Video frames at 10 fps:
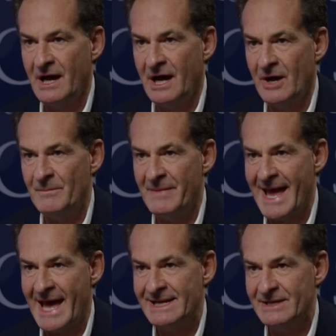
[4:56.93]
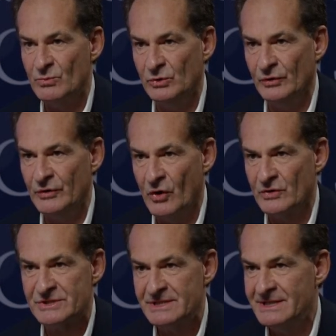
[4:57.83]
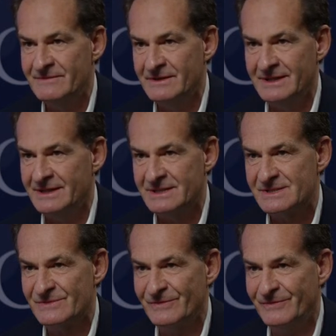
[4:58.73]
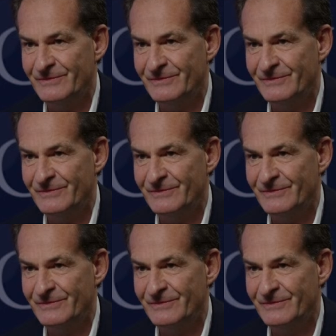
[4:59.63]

Um, and it will not, even in its